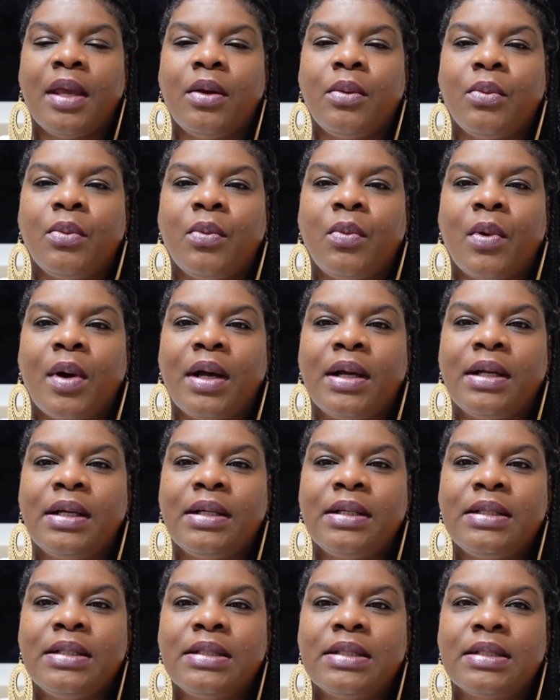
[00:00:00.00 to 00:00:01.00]
It
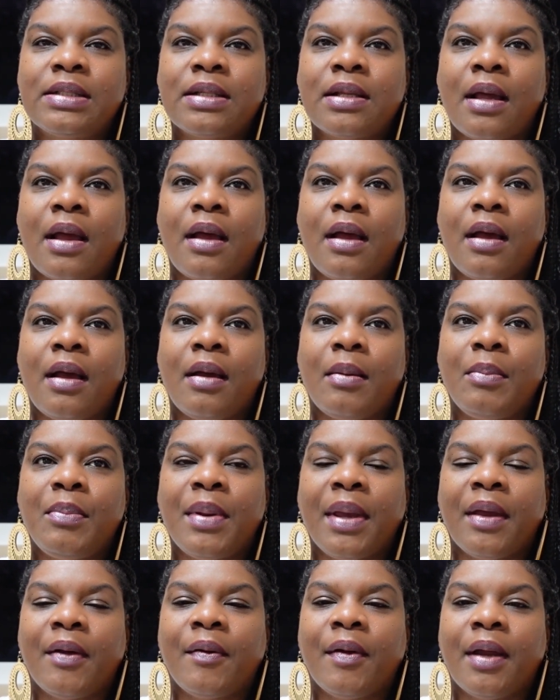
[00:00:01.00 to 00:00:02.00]
was a
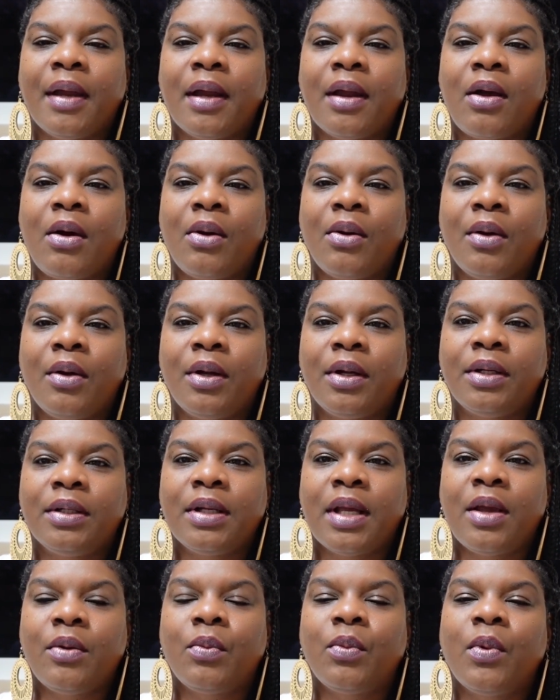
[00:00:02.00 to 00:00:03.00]
bearing
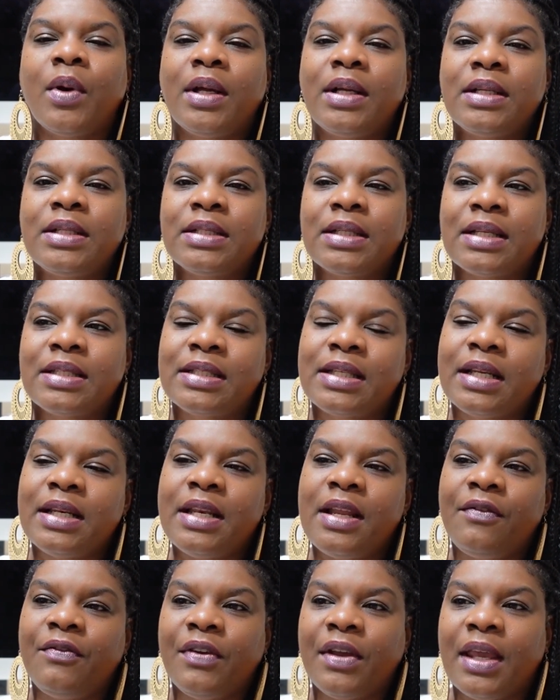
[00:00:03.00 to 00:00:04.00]
on, it was
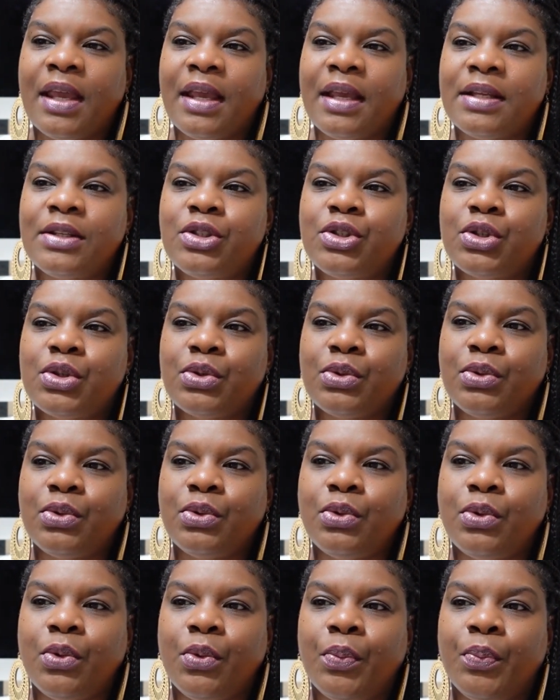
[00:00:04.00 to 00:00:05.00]
significant
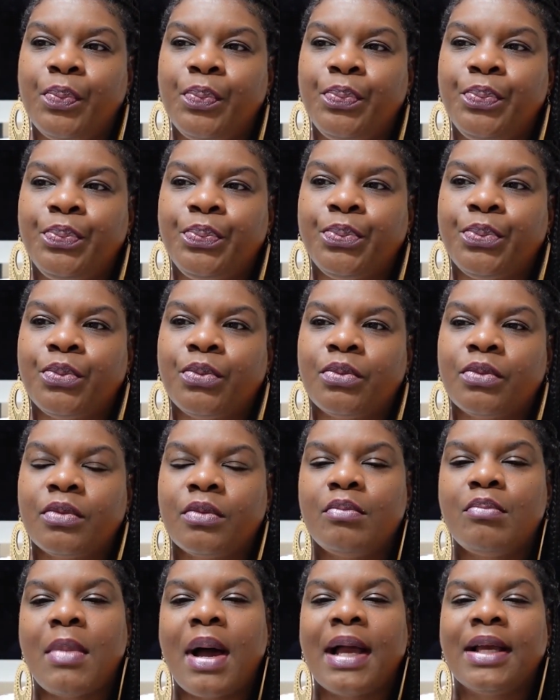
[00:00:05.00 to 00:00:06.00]
to
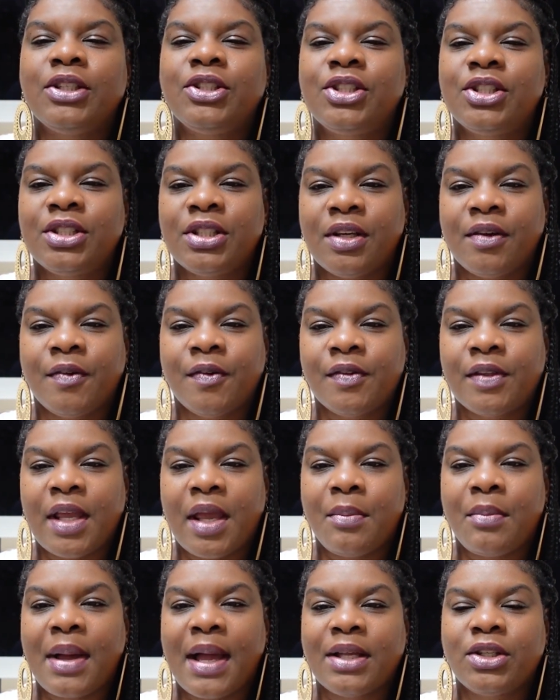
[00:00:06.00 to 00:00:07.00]
my
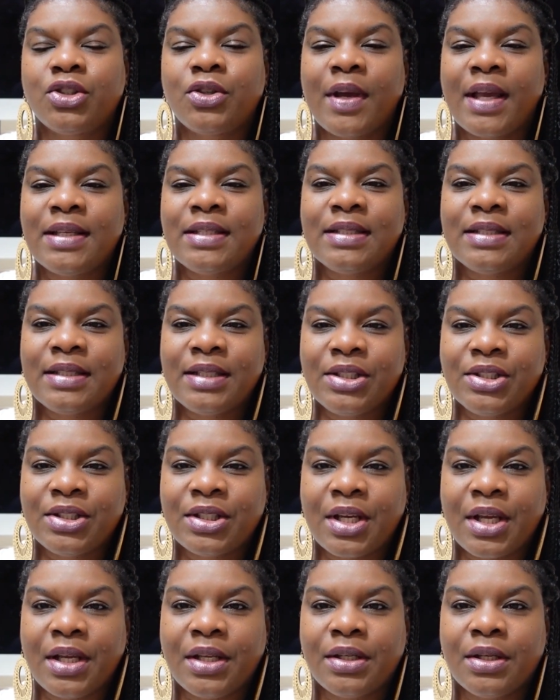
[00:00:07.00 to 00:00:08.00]
shift and my
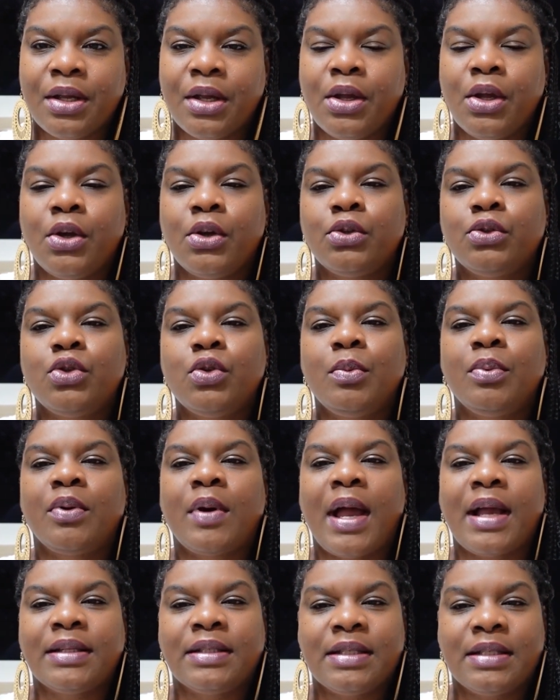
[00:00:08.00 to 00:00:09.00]
transition to
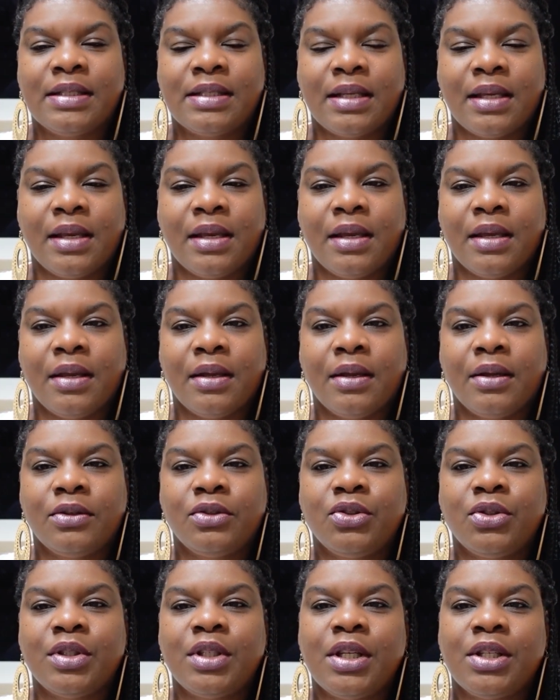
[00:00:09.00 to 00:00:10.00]
practicing
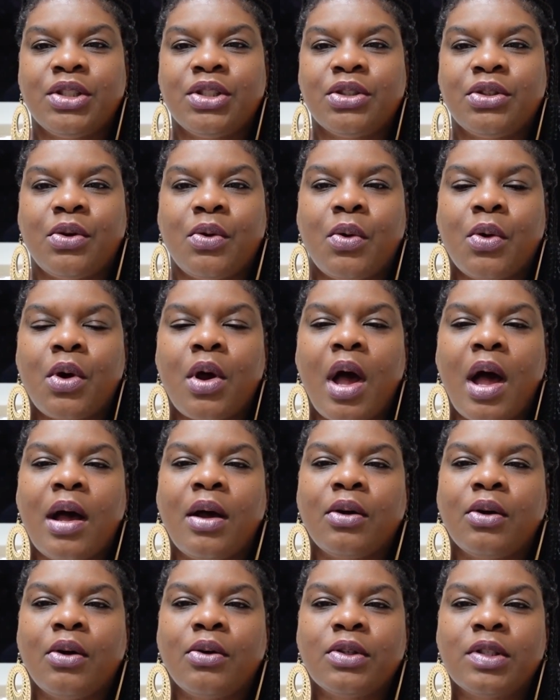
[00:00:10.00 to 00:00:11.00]
traditional
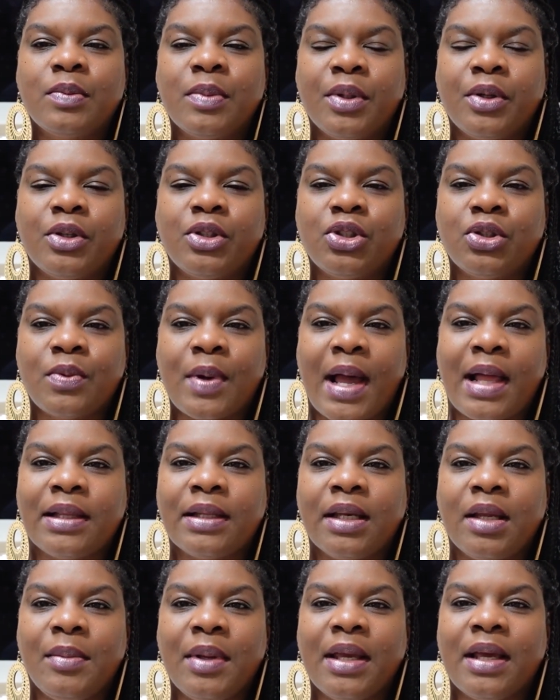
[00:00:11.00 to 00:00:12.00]
Kongo
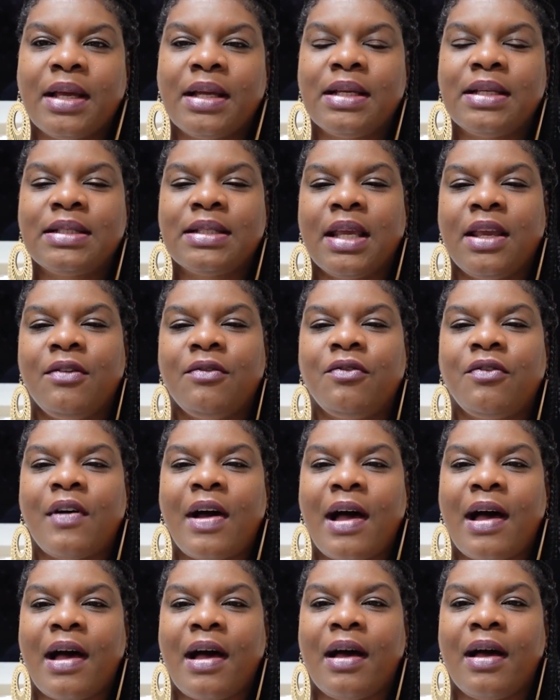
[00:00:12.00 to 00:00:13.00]
spirituality, because
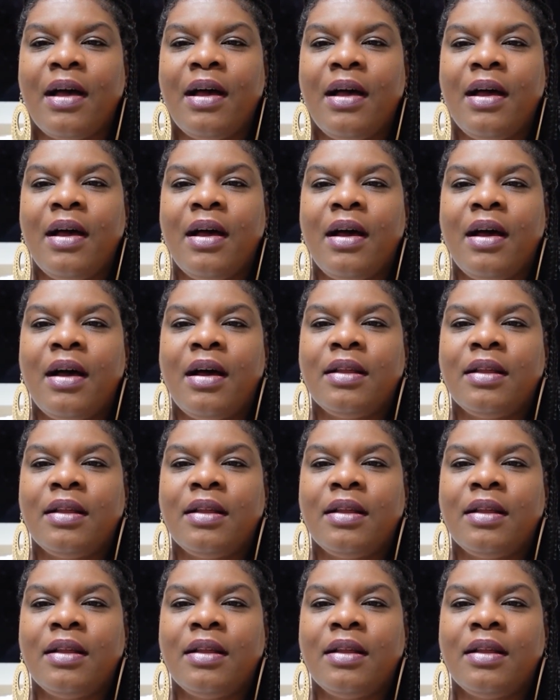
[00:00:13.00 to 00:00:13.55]
Ifa,